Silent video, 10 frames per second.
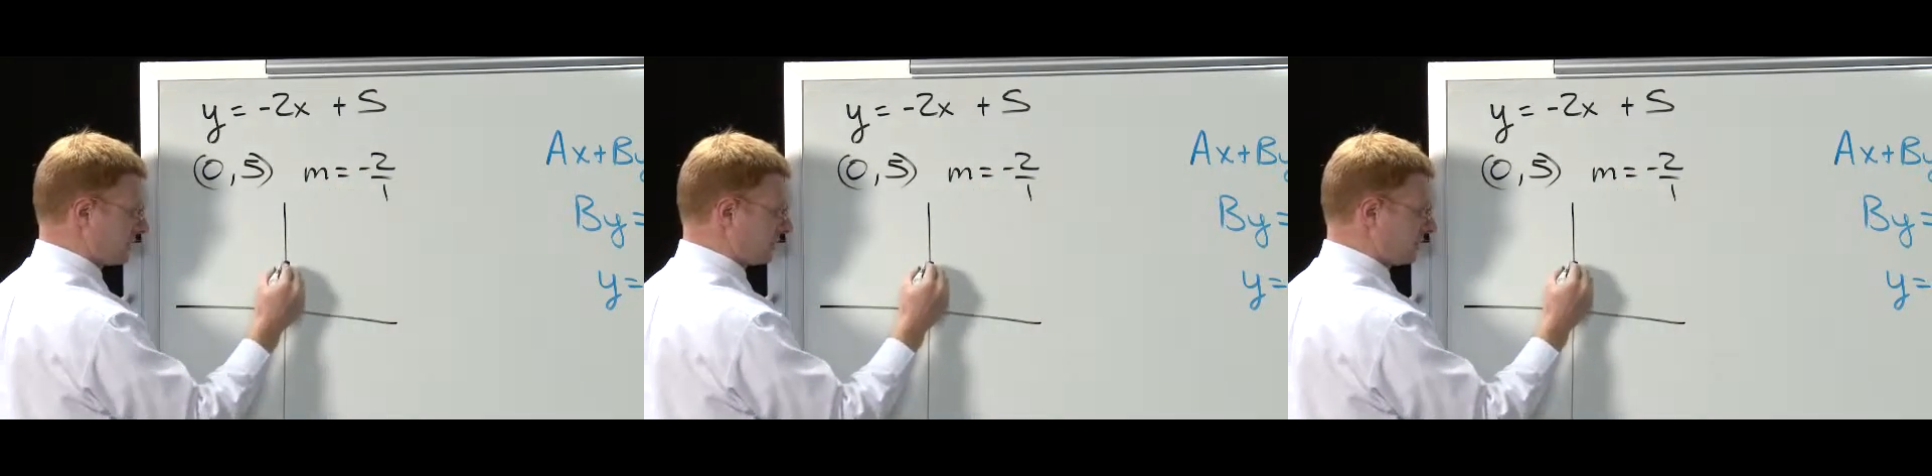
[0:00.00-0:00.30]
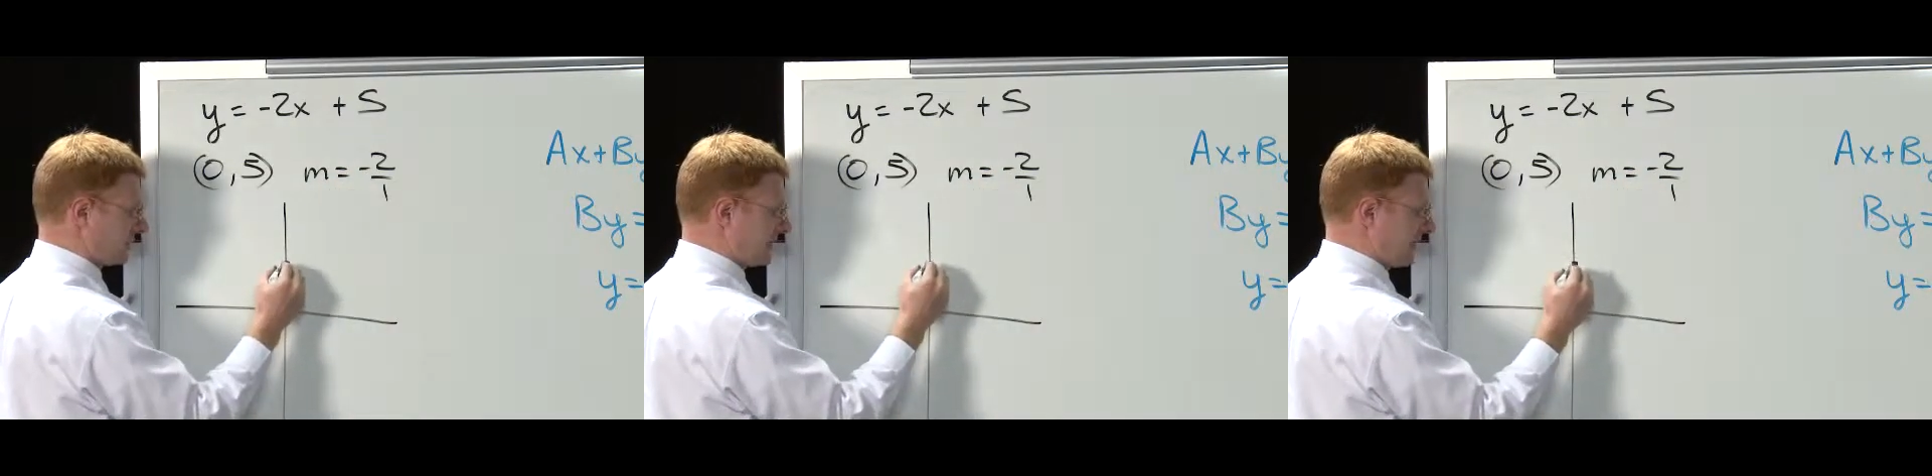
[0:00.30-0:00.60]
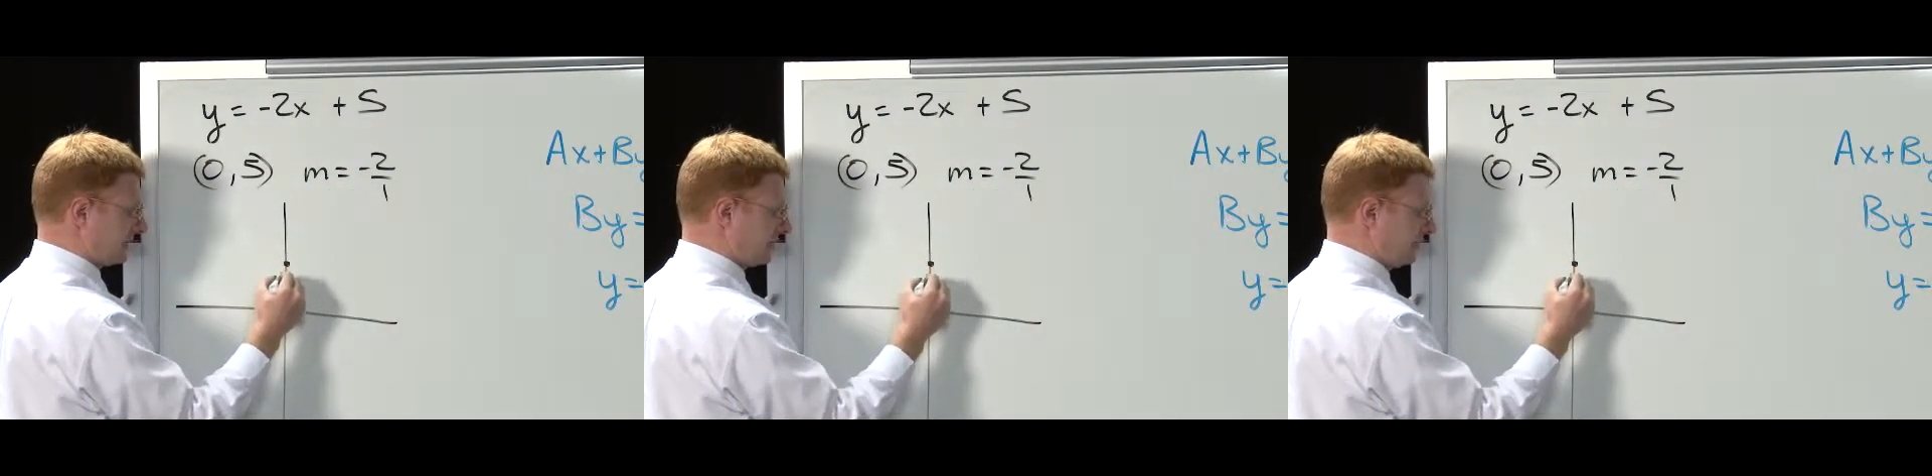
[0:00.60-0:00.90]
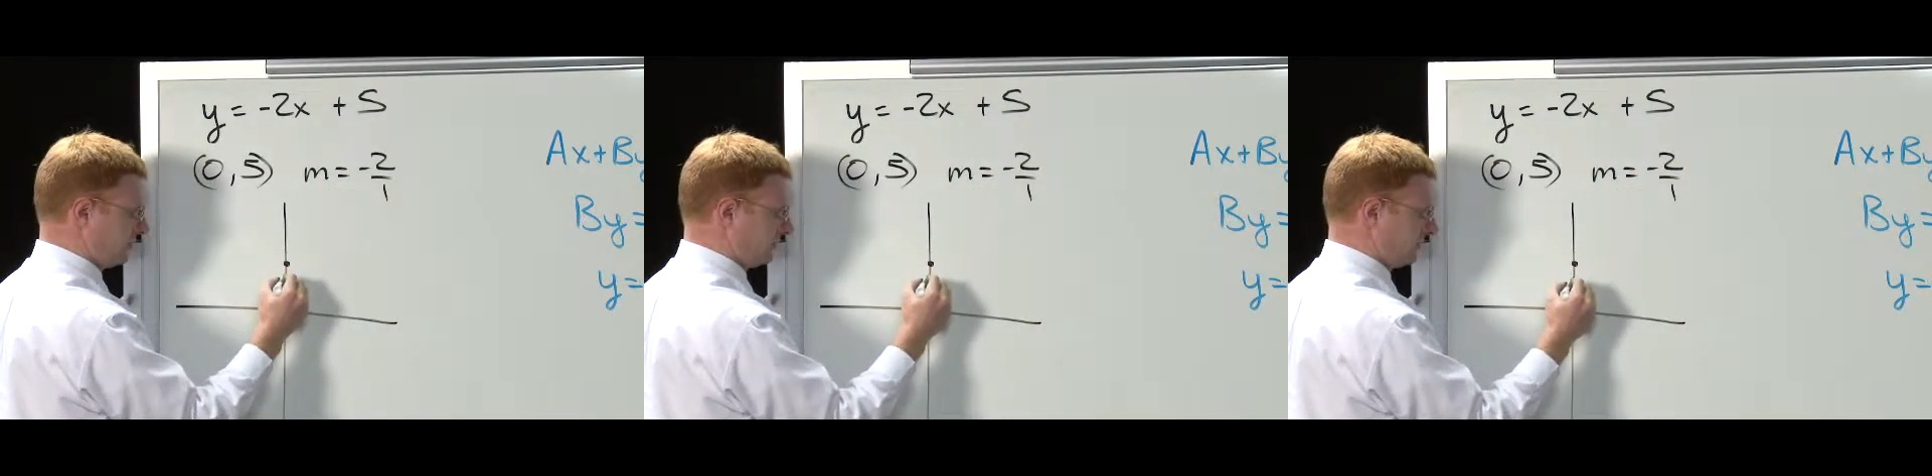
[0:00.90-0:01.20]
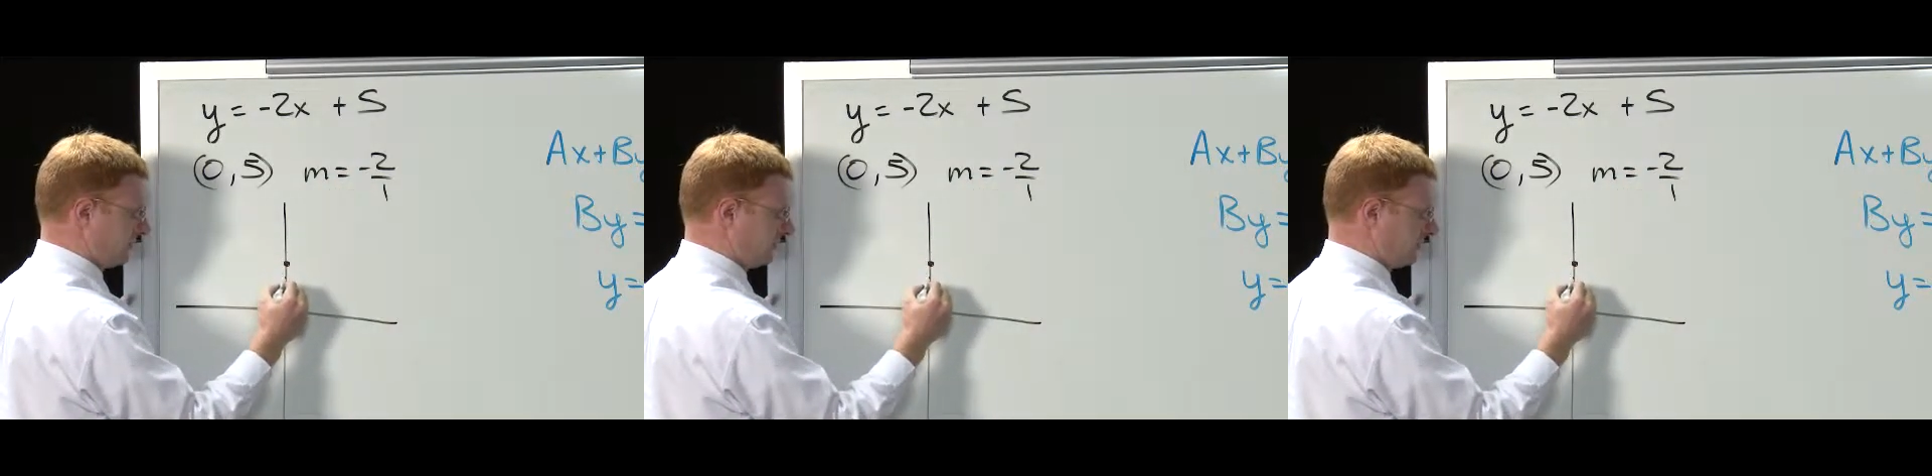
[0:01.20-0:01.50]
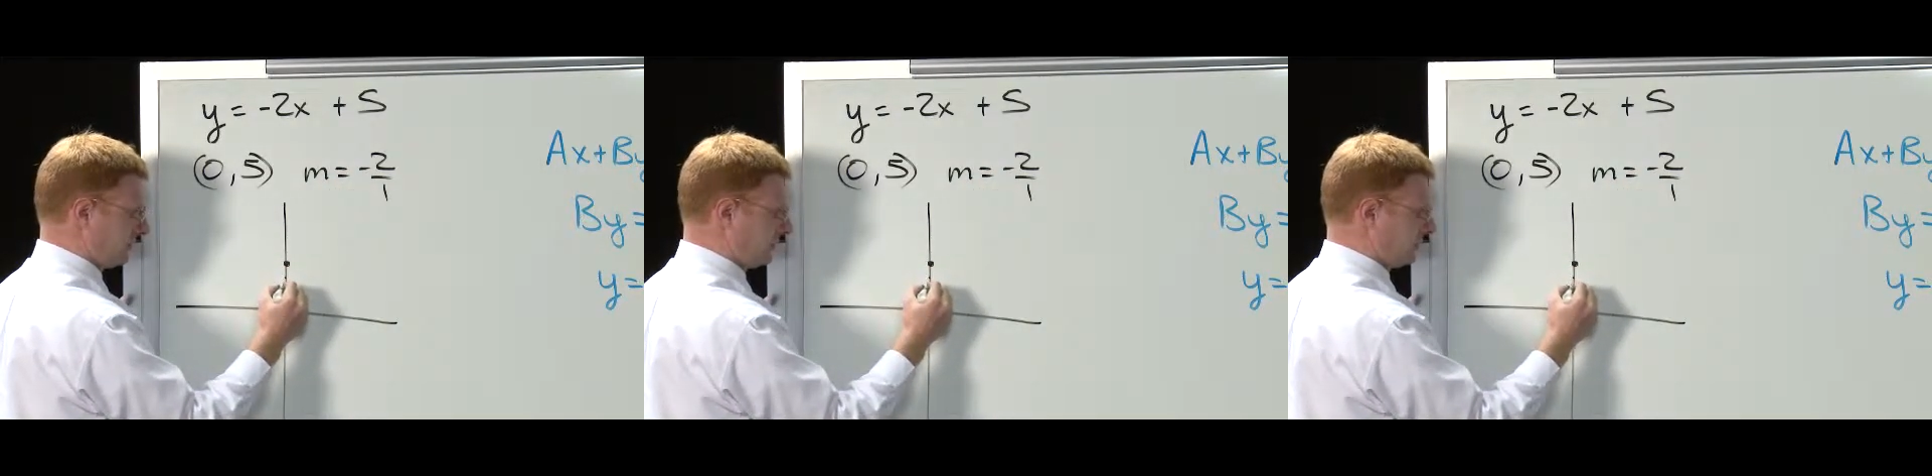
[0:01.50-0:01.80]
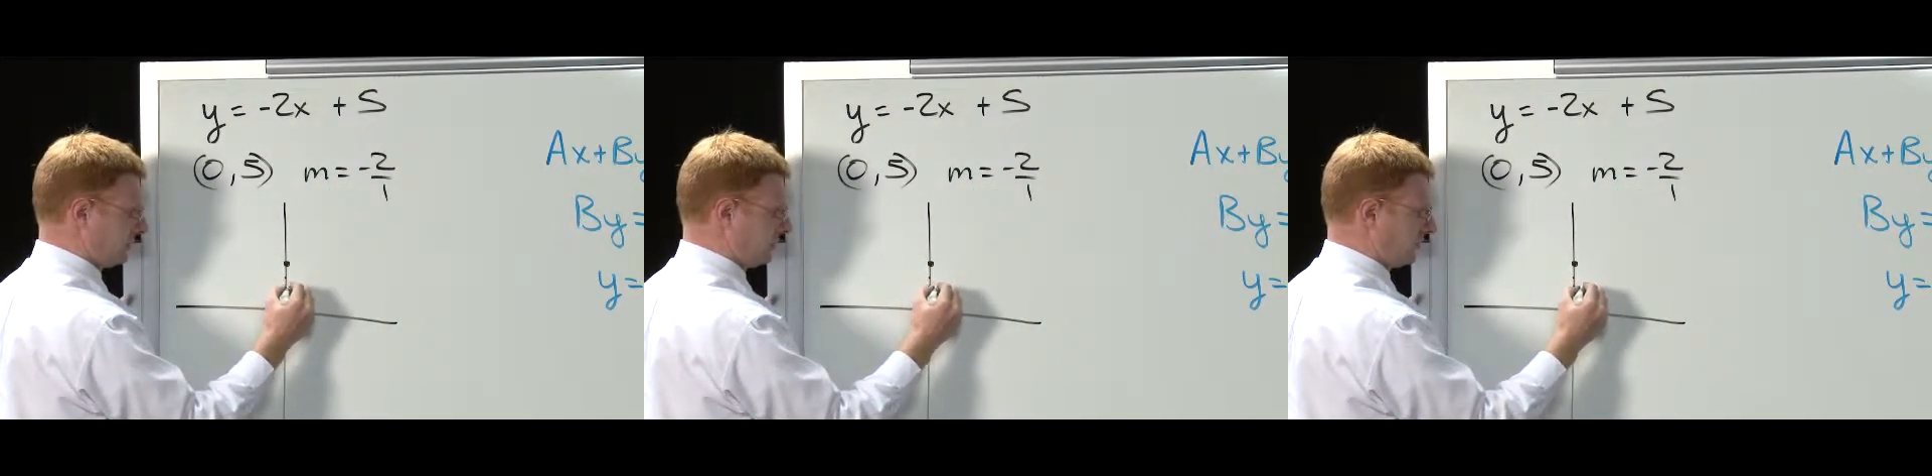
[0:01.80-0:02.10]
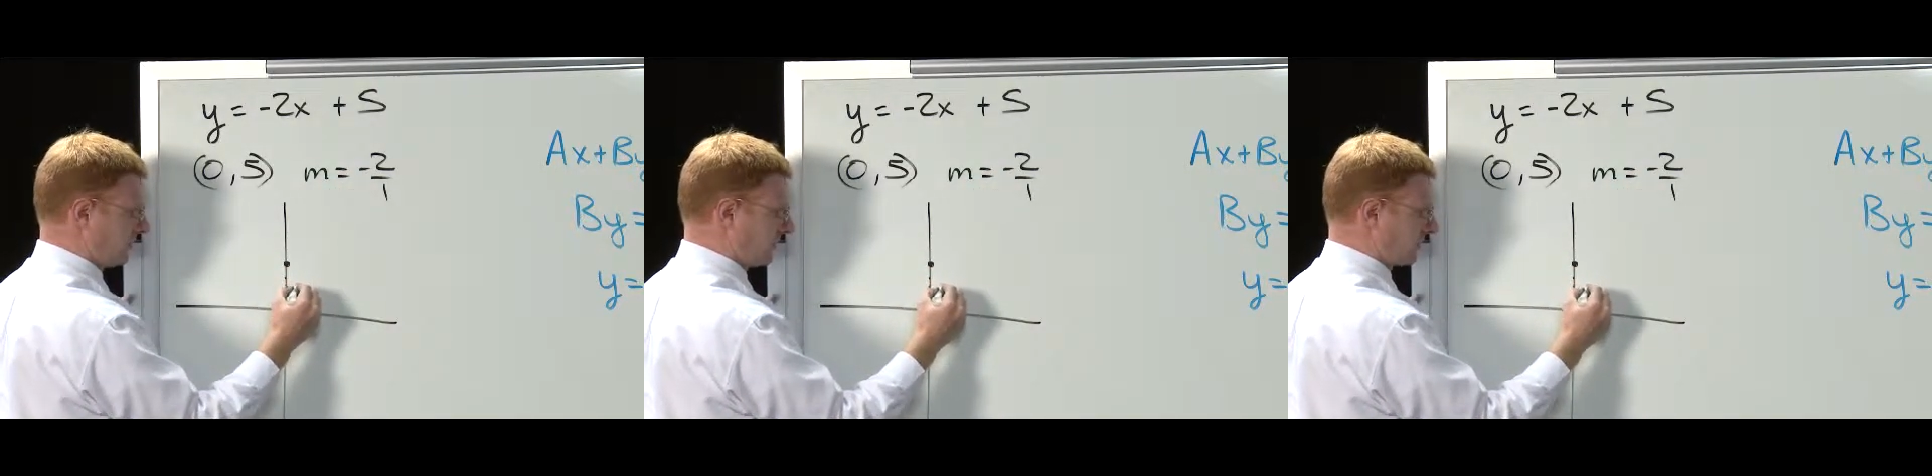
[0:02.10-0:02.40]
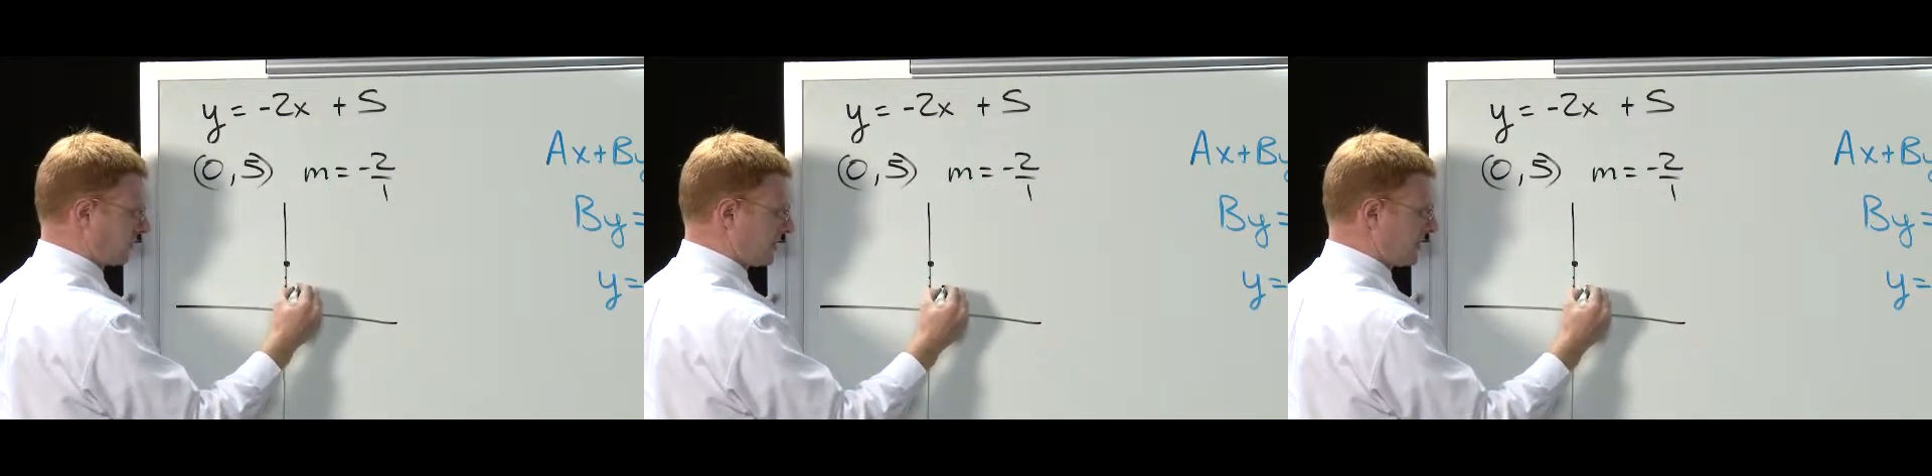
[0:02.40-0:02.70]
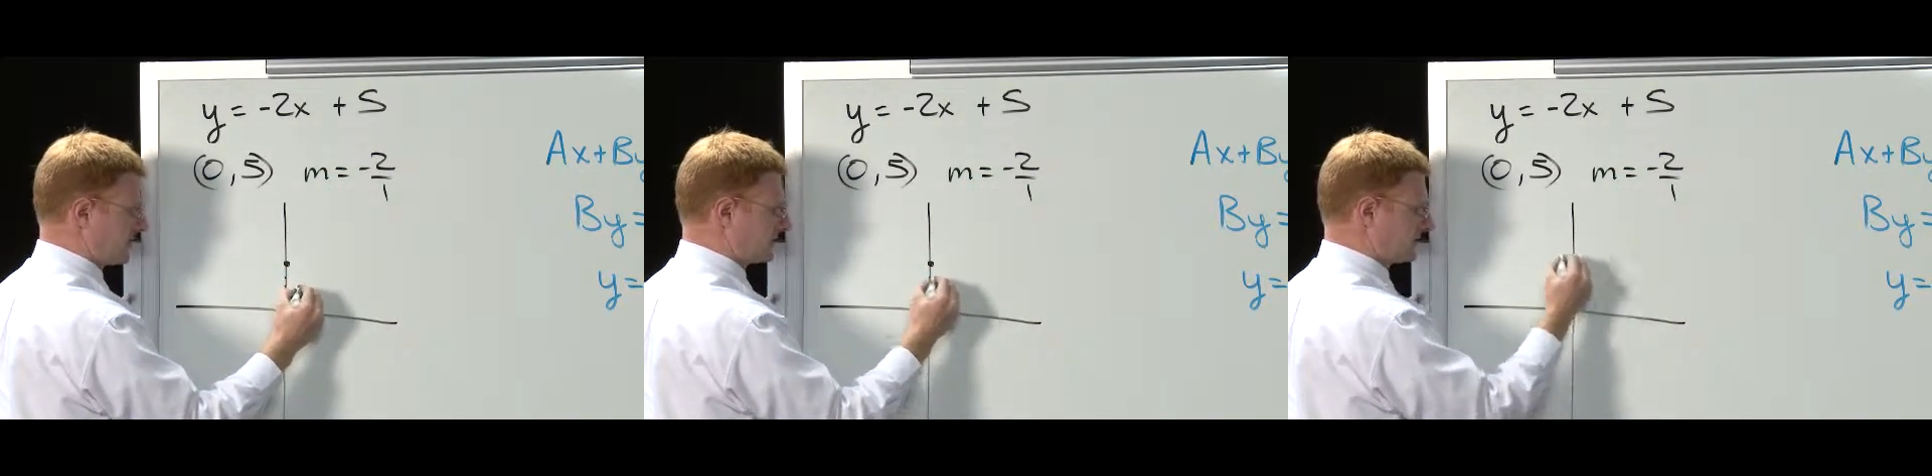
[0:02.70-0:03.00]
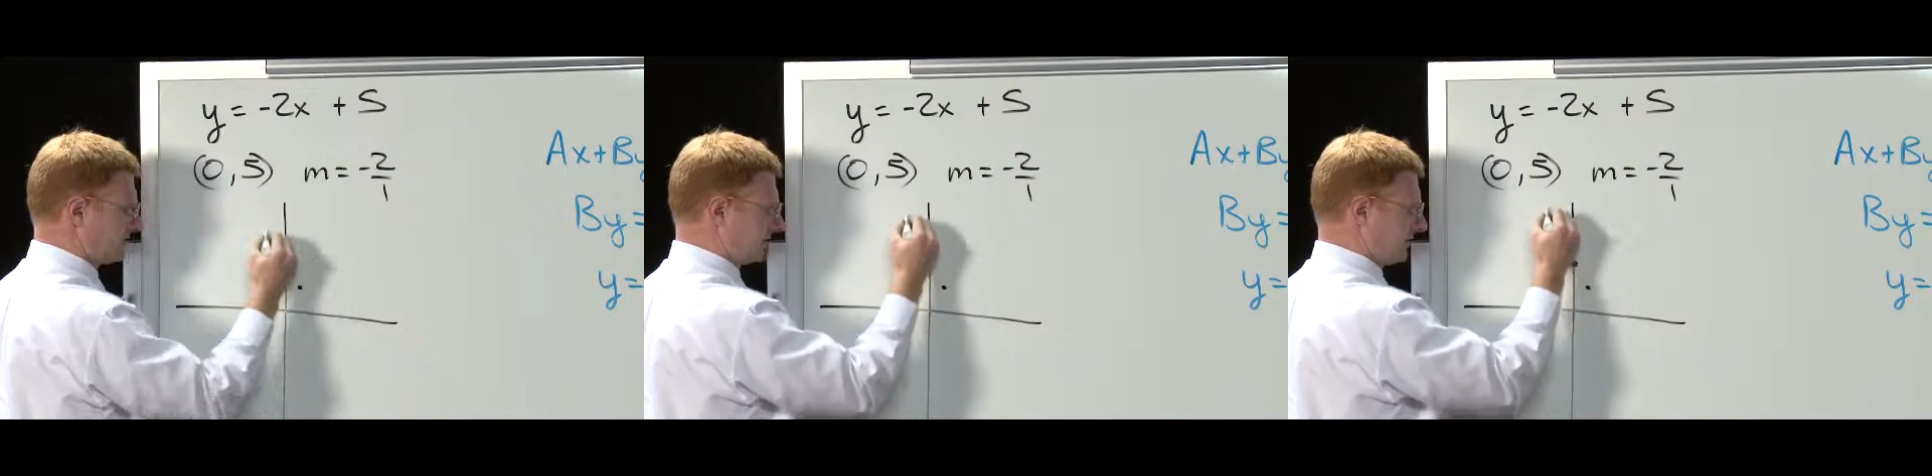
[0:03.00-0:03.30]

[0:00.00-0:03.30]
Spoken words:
You can go down 2, 1 across.